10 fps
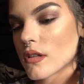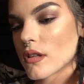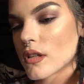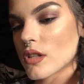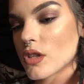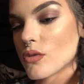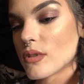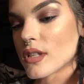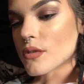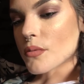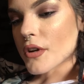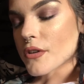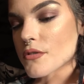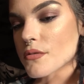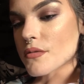and you need to work
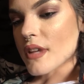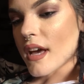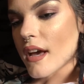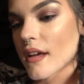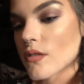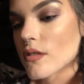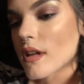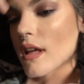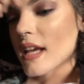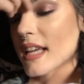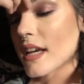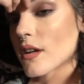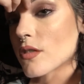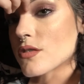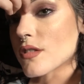through that. Uh, I can't
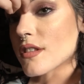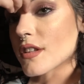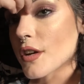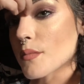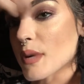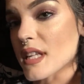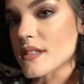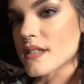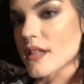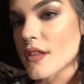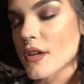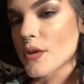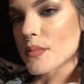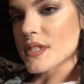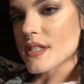go to a therapist, and the
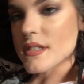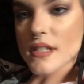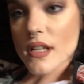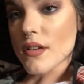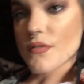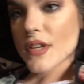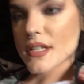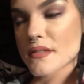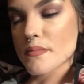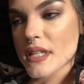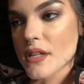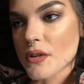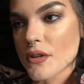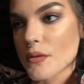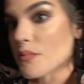therapist isn't going to fix me,
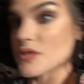or a